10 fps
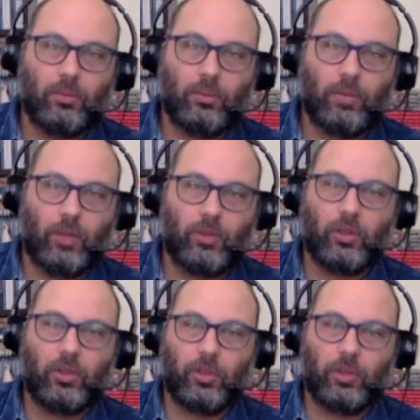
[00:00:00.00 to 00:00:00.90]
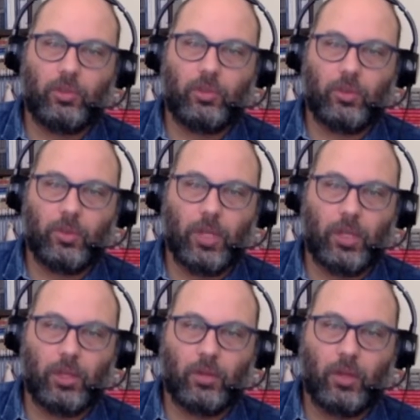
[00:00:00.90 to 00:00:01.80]
hence the conception of the man
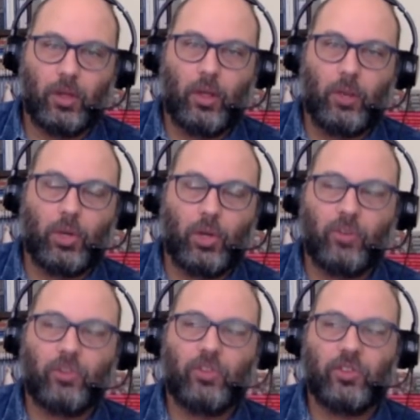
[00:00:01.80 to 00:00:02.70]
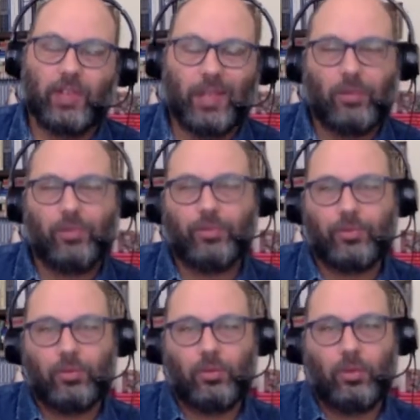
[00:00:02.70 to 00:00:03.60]
not. Because the
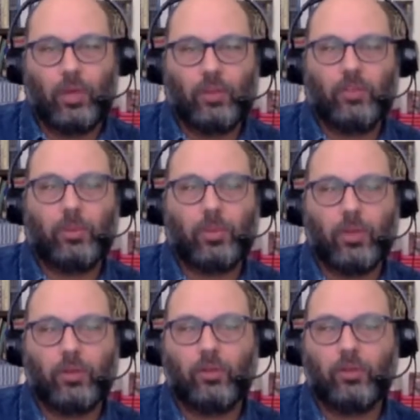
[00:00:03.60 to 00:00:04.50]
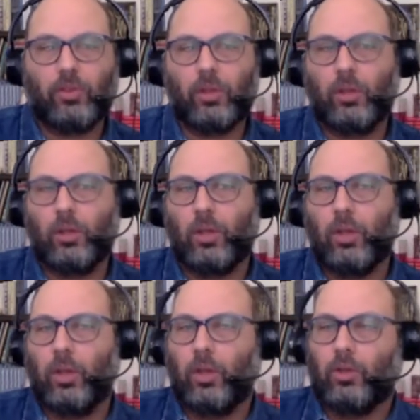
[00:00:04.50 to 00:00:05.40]
slave, and this applies obviously
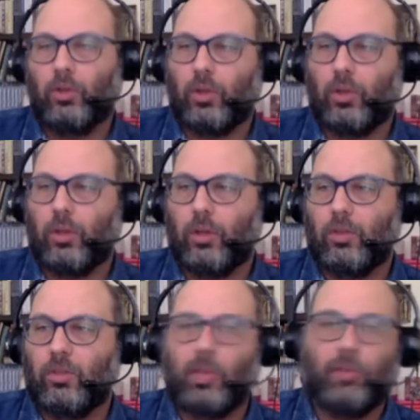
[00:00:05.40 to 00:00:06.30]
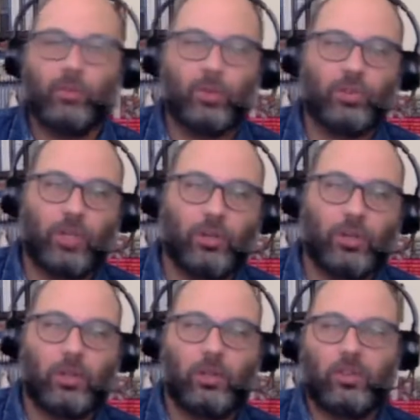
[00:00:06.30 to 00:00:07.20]
to the slave more
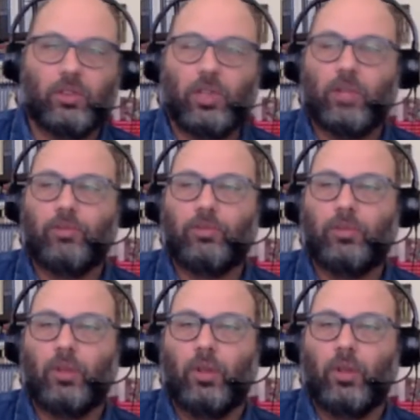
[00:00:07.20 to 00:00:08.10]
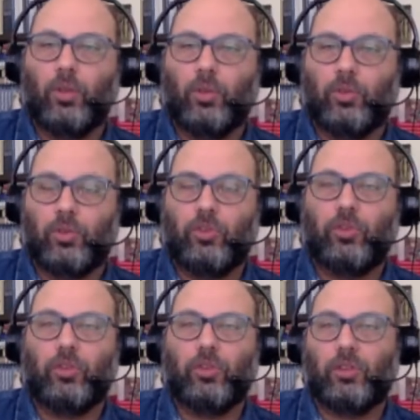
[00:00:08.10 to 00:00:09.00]
generally, the slave was
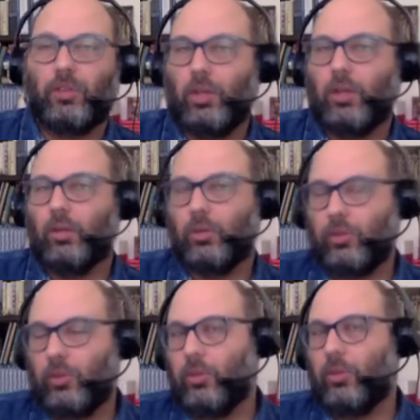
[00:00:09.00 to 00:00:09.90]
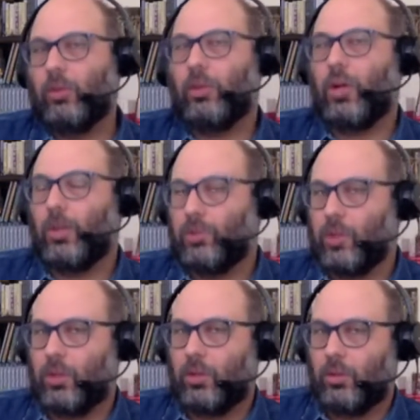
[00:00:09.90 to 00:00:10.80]
considered a thing, was considered an
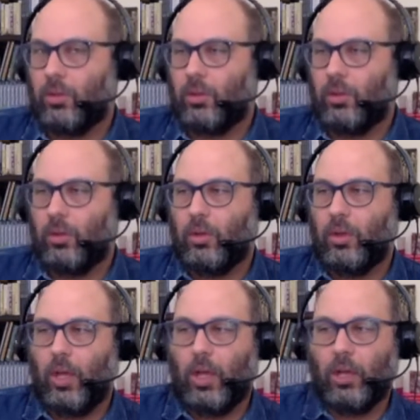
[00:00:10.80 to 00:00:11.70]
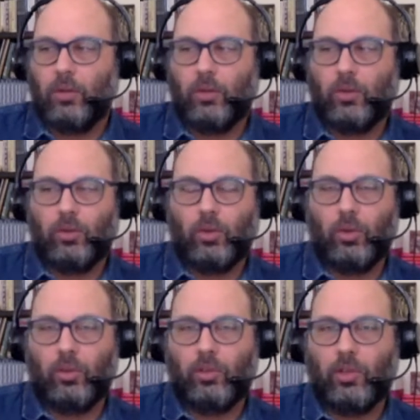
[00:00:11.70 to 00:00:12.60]
object. And
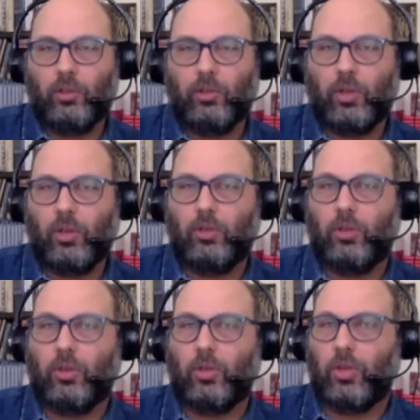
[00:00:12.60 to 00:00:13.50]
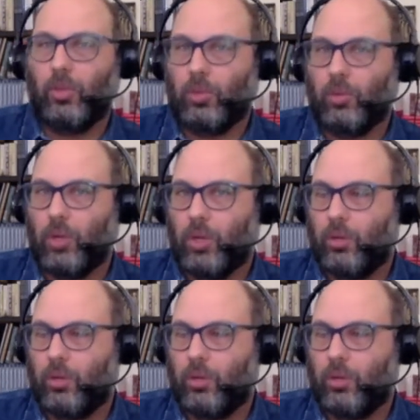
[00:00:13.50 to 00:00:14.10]
so the slave was not considered a human, right?